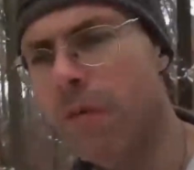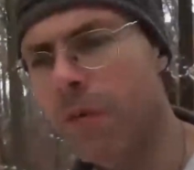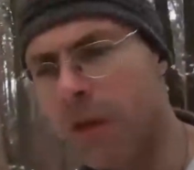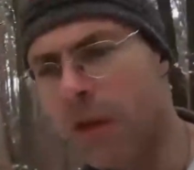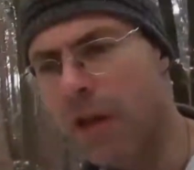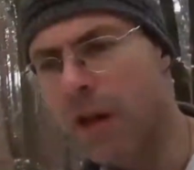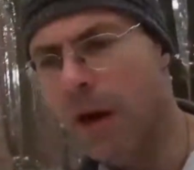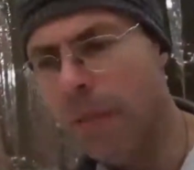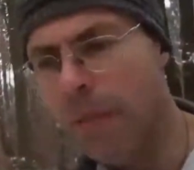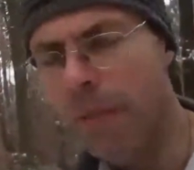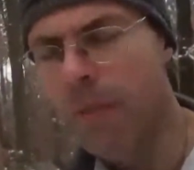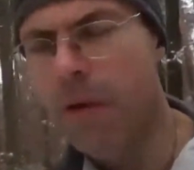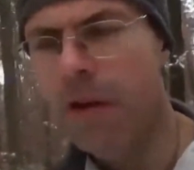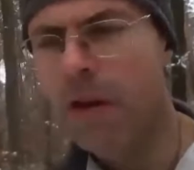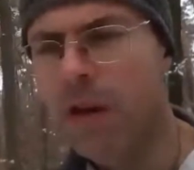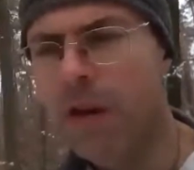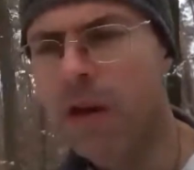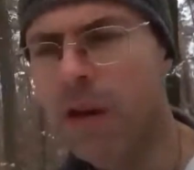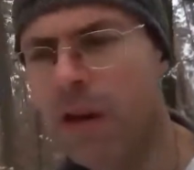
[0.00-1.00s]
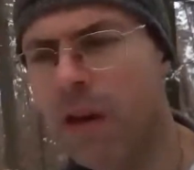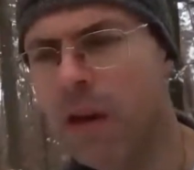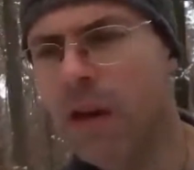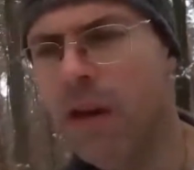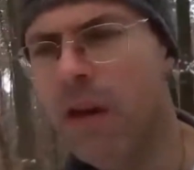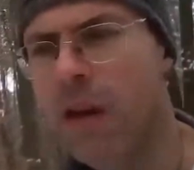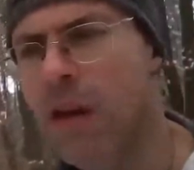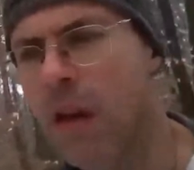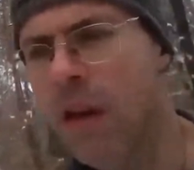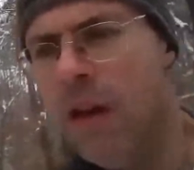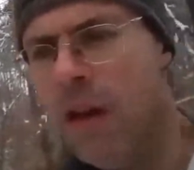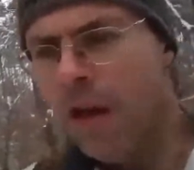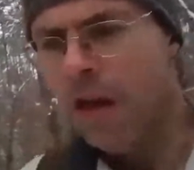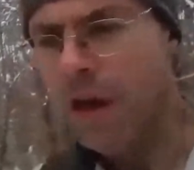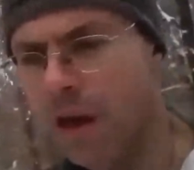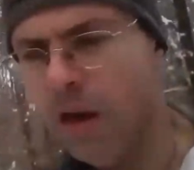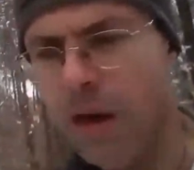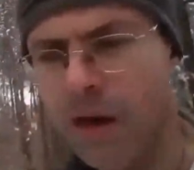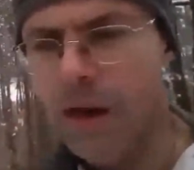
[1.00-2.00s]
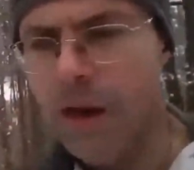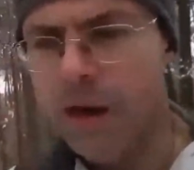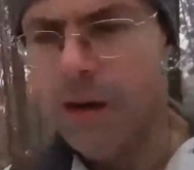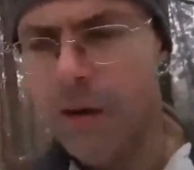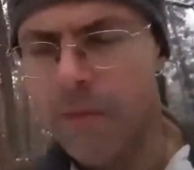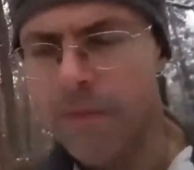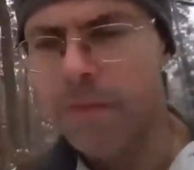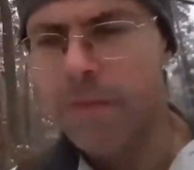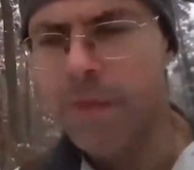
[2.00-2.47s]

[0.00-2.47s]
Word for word: I would come uh,